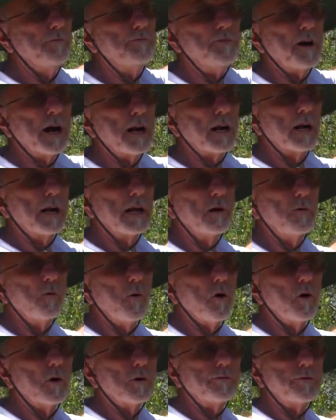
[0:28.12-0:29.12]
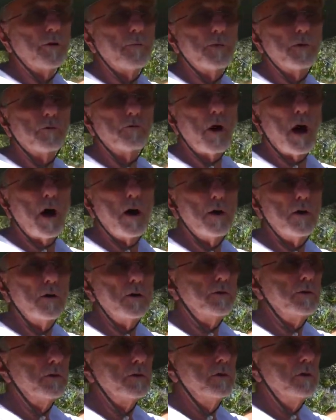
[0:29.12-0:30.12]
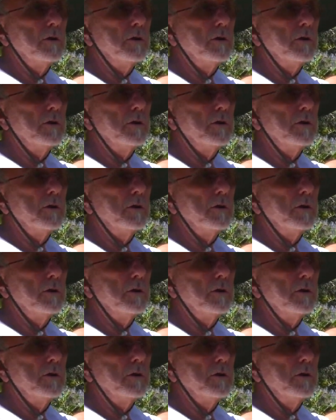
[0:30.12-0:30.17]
funneling water from the road